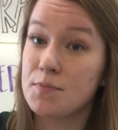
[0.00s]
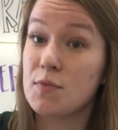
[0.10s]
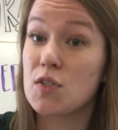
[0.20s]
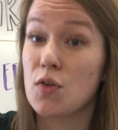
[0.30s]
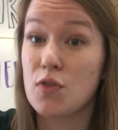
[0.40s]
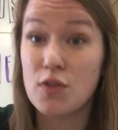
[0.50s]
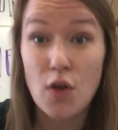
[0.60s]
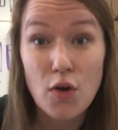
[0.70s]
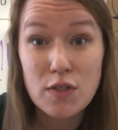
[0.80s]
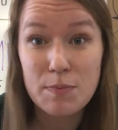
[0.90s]
So
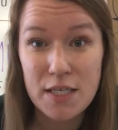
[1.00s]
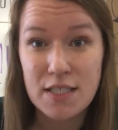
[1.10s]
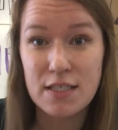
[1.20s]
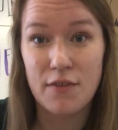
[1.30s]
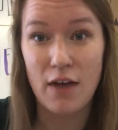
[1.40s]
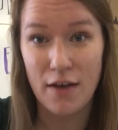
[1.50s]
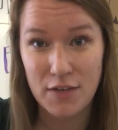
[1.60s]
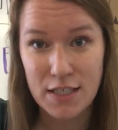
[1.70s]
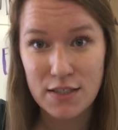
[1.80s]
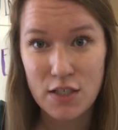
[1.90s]
those pieces of
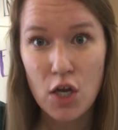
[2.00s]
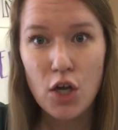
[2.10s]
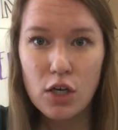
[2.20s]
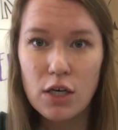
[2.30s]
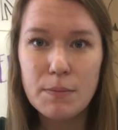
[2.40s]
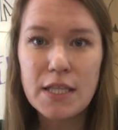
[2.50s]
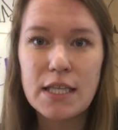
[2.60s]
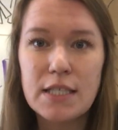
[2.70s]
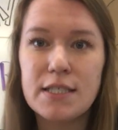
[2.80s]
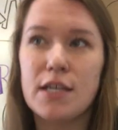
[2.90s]
evidence could be
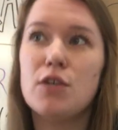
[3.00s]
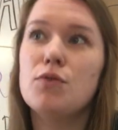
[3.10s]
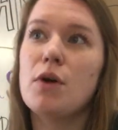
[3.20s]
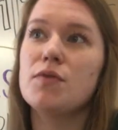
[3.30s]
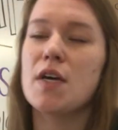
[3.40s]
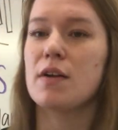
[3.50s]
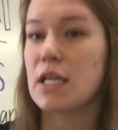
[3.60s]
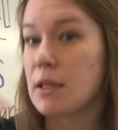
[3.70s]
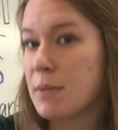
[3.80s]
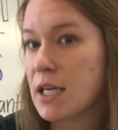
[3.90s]
things that you wrote down
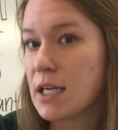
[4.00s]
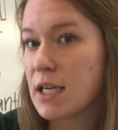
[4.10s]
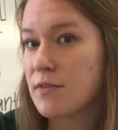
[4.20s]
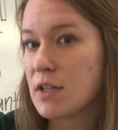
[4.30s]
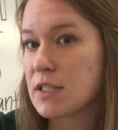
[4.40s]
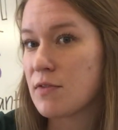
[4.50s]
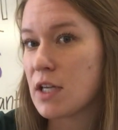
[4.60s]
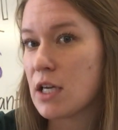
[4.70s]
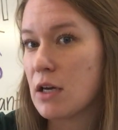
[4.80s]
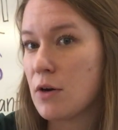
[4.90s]
at the beginning of this
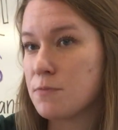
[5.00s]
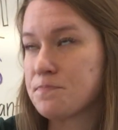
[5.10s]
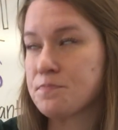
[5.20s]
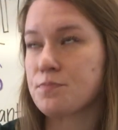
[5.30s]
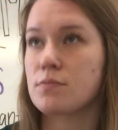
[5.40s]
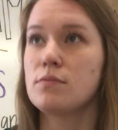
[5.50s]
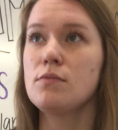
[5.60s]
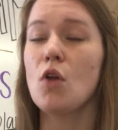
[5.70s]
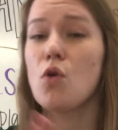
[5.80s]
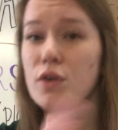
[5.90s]
video,
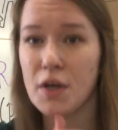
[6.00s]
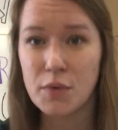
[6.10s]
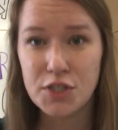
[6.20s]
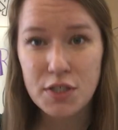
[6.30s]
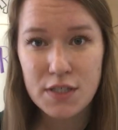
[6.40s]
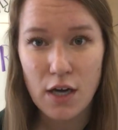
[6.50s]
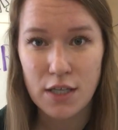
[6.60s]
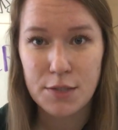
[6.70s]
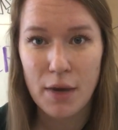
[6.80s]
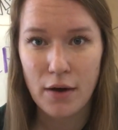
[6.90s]
or that we just
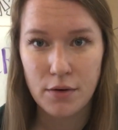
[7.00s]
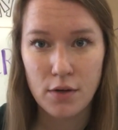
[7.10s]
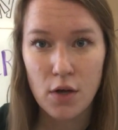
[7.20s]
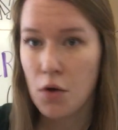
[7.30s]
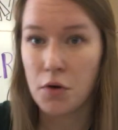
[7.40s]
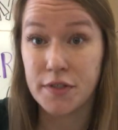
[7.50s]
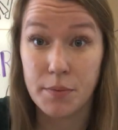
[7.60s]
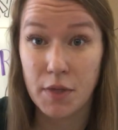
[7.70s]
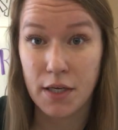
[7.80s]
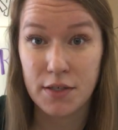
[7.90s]
talked about, or
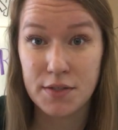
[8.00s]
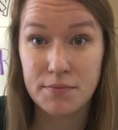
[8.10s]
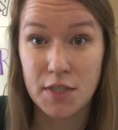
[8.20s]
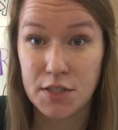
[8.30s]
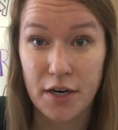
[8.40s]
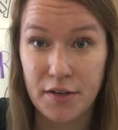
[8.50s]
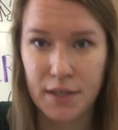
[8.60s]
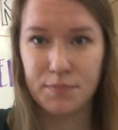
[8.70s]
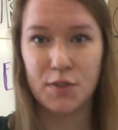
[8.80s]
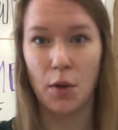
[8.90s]
something else entirely.
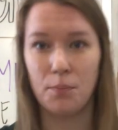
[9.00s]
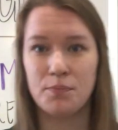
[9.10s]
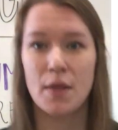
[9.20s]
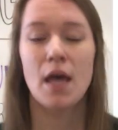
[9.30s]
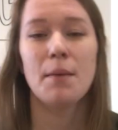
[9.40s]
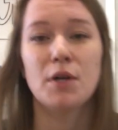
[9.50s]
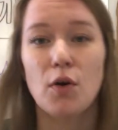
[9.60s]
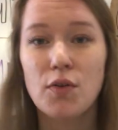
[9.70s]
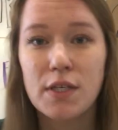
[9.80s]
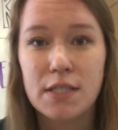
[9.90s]
So I'm going to
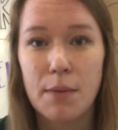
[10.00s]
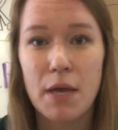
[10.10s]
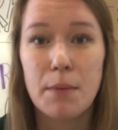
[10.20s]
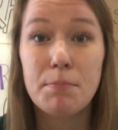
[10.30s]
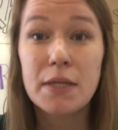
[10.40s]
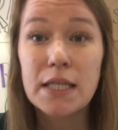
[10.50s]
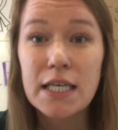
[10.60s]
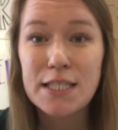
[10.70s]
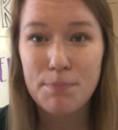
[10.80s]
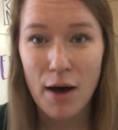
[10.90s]
hold this up, and
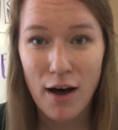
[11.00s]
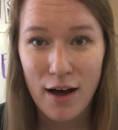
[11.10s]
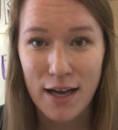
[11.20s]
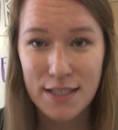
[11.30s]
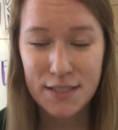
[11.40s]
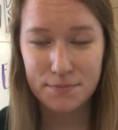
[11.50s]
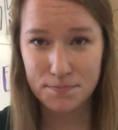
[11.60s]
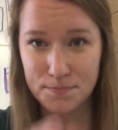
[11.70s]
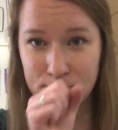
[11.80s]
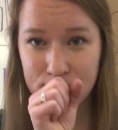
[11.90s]
please pause,
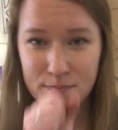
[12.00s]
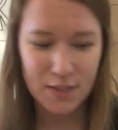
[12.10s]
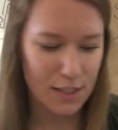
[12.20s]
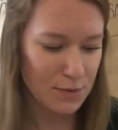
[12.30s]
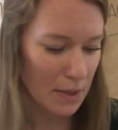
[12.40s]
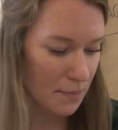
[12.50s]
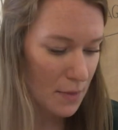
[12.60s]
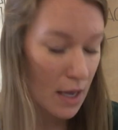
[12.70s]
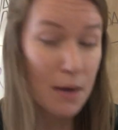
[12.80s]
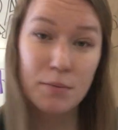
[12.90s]

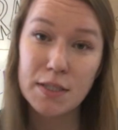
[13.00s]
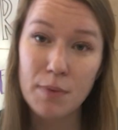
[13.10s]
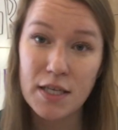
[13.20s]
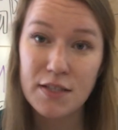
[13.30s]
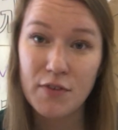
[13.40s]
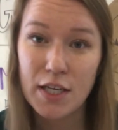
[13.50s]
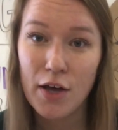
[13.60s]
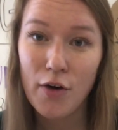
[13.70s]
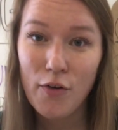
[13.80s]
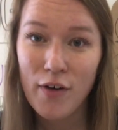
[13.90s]
please pause the
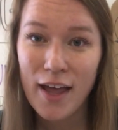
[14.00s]
video